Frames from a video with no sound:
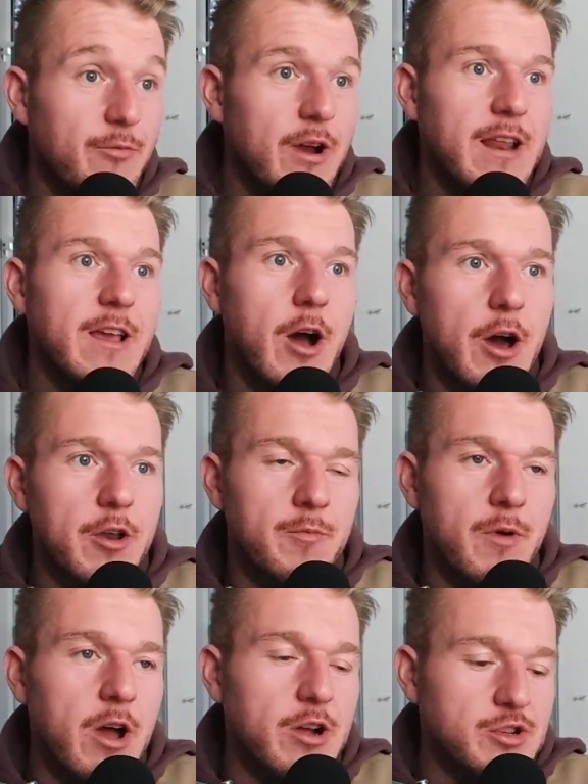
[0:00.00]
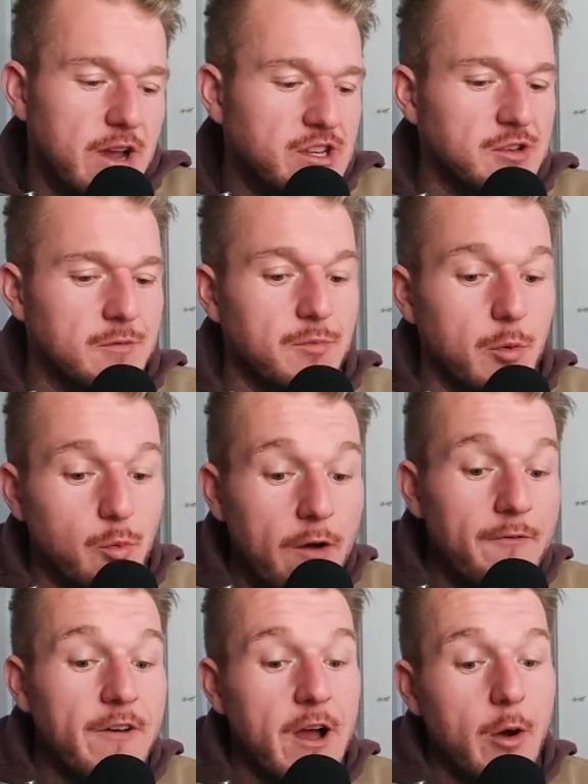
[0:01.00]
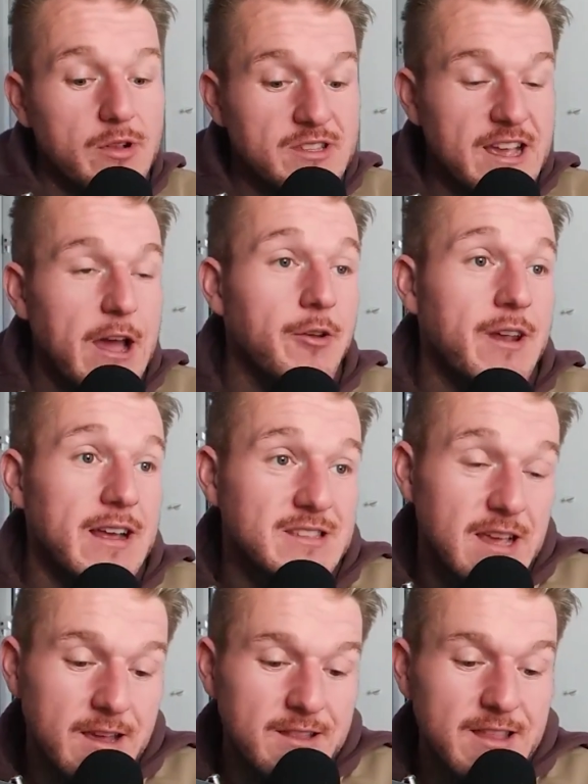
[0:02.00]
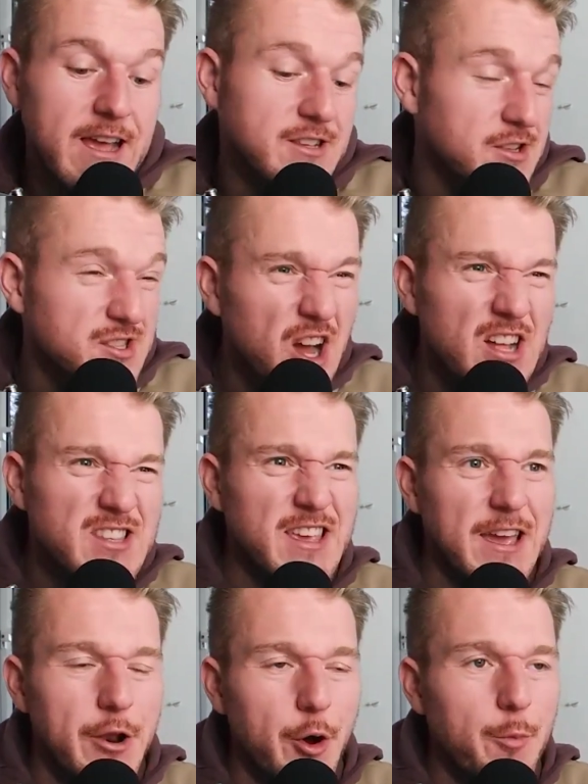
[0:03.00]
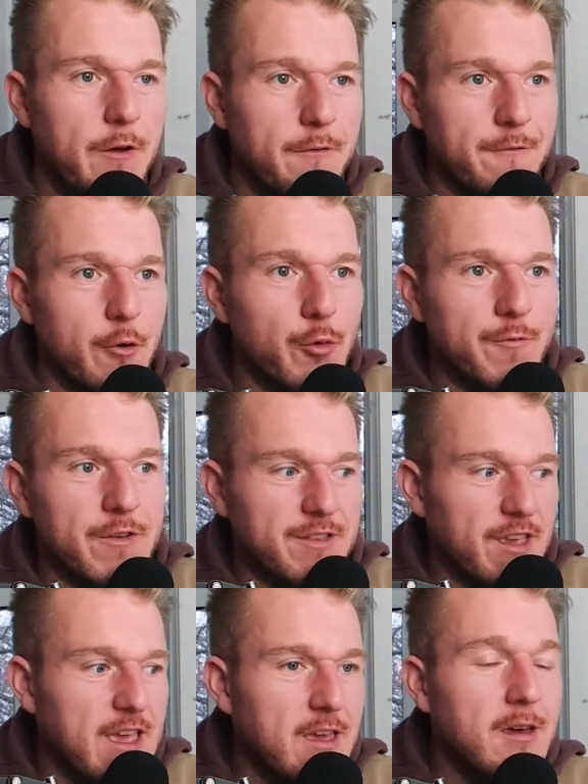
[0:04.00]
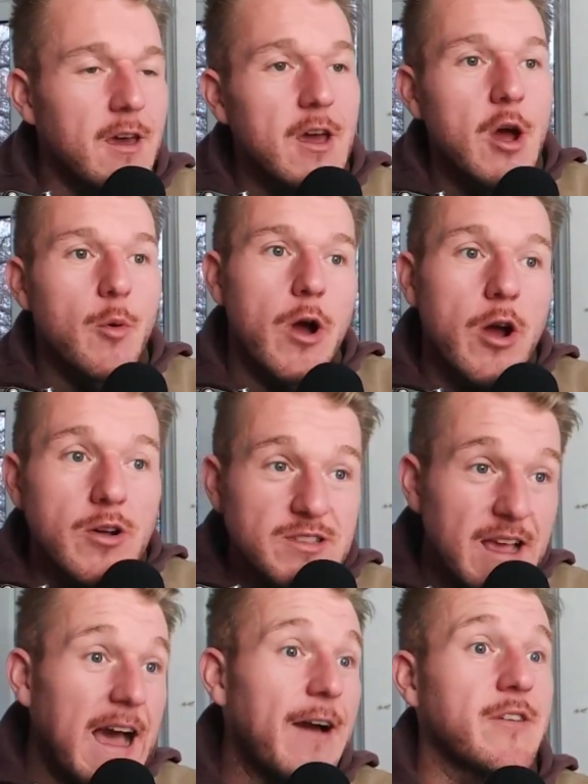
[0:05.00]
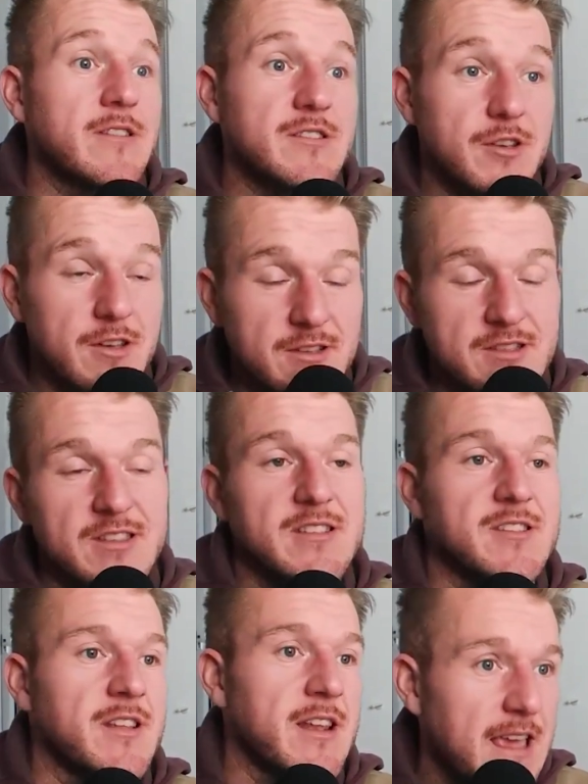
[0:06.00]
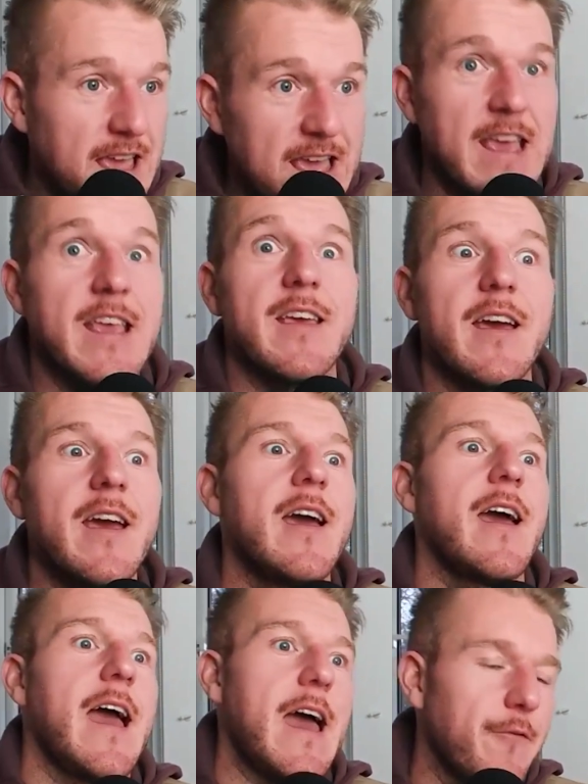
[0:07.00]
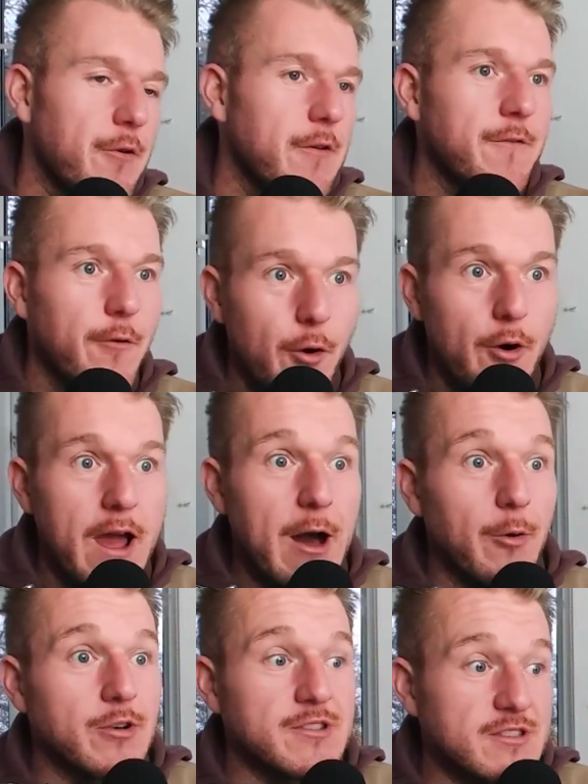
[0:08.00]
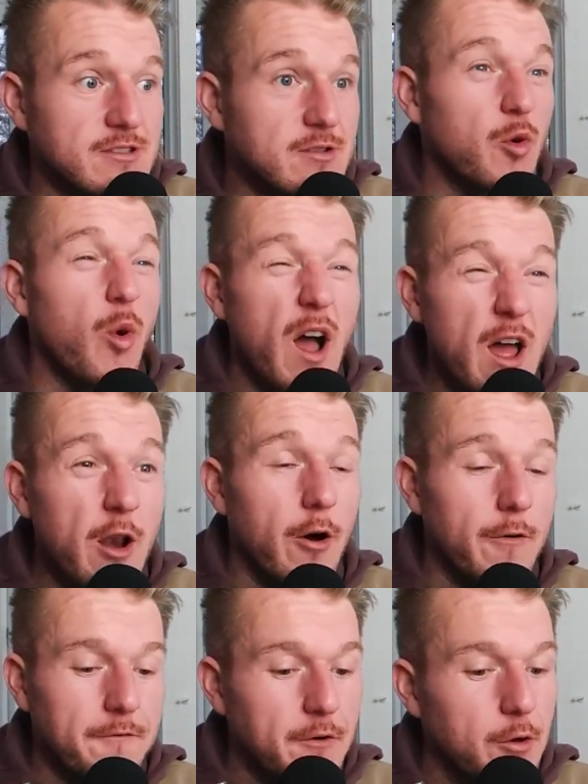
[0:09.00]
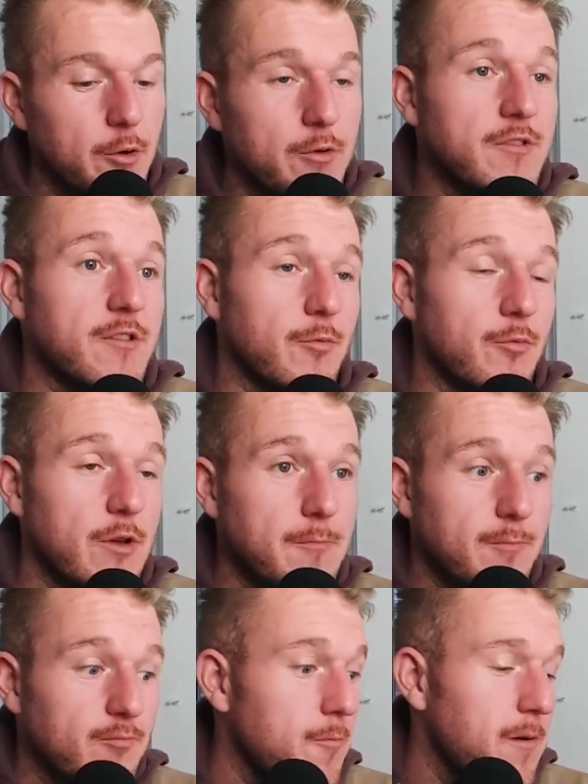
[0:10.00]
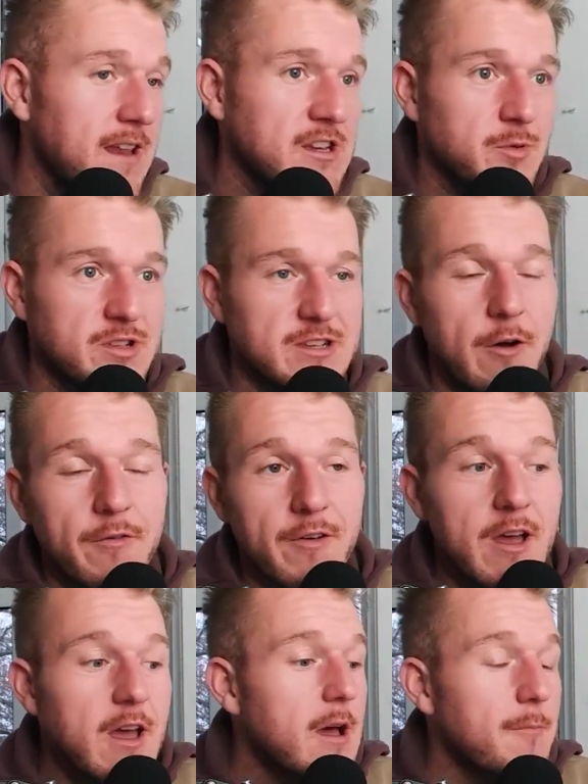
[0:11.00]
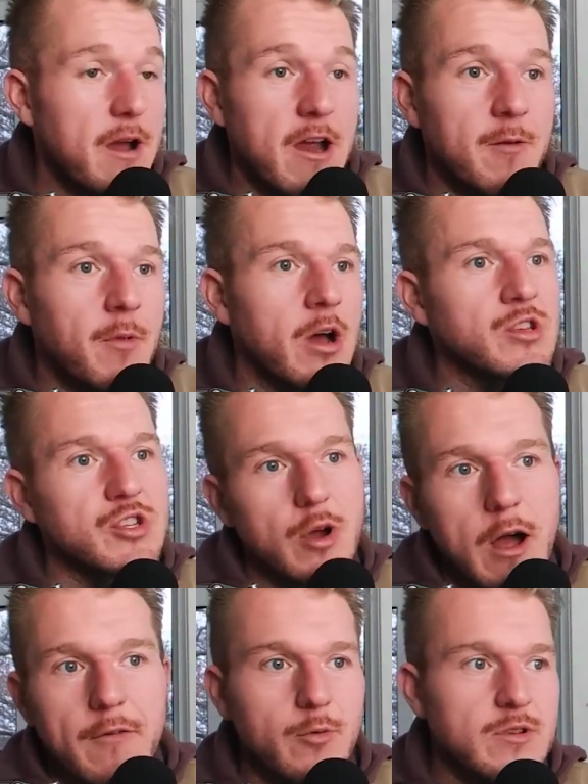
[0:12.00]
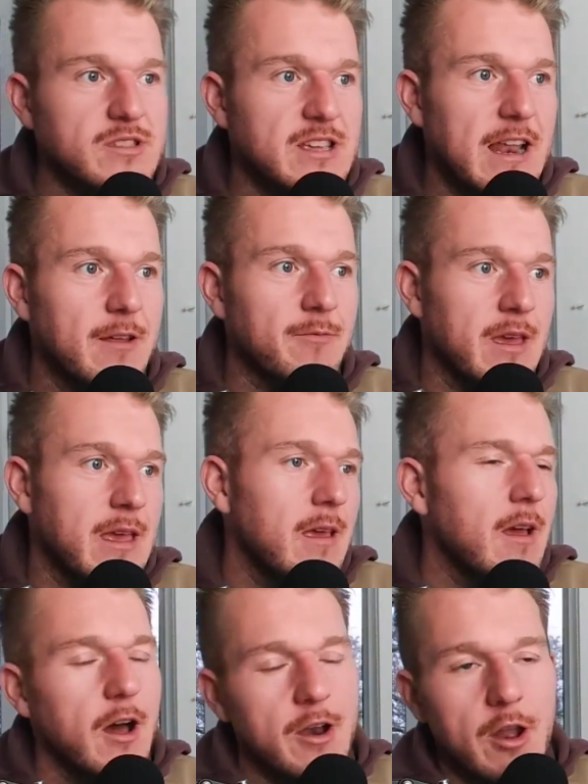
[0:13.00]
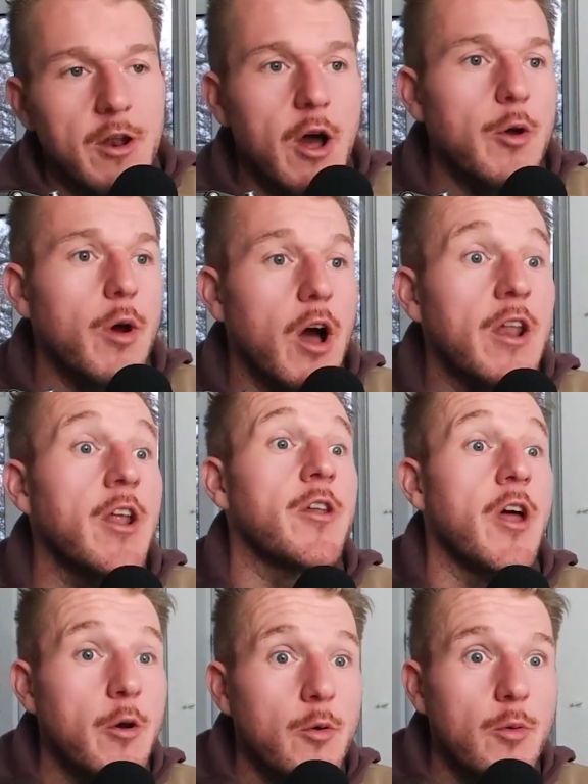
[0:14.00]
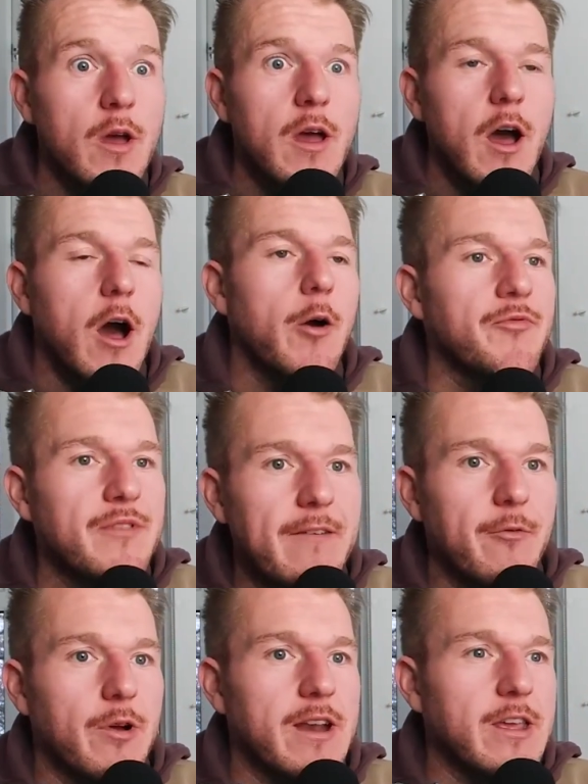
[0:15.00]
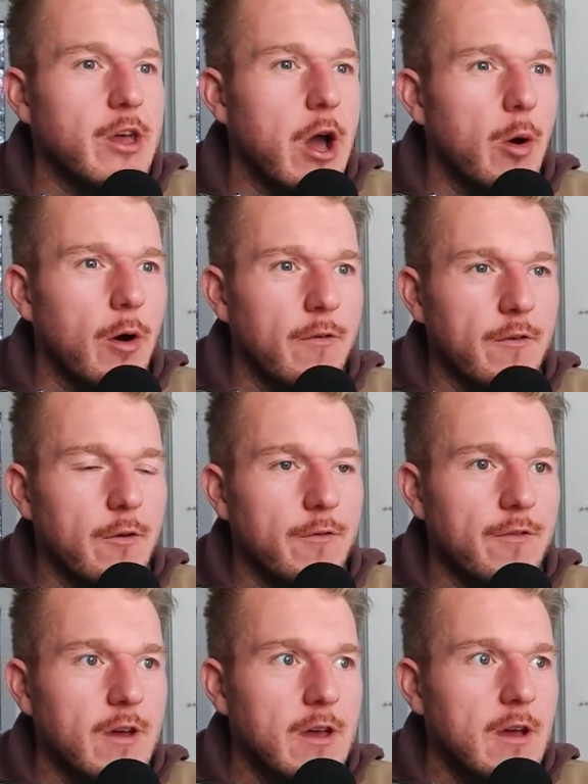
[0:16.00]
really hard on my hydration. But one thing I would say on that second day is I started to get a little bit of food fatigue, where I was having to consistently eat every 4 hours quite a lot of food to replenish myself. Bearing in mind, Strava was telling me, and I know I would never really go off of.